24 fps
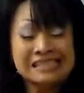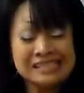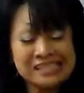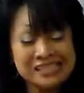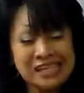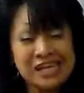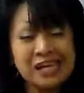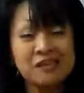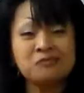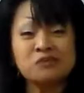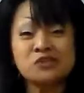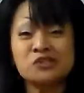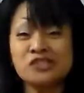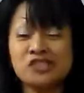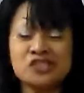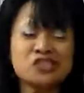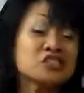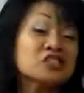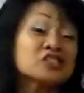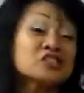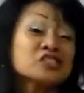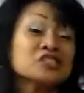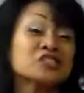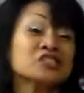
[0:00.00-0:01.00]
he came to the
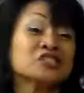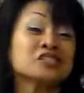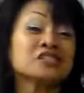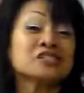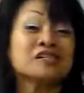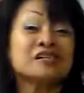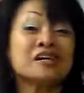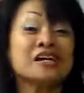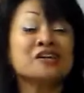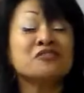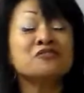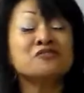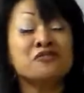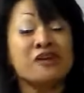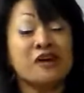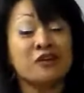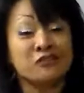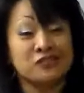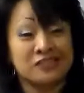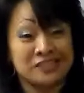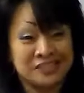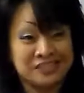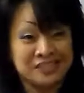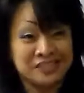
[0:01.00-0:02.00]
church and
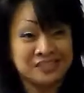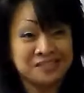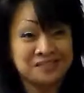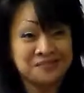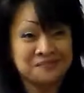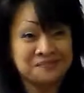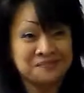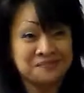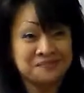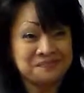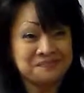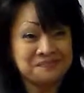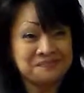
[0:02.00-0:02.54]
found us.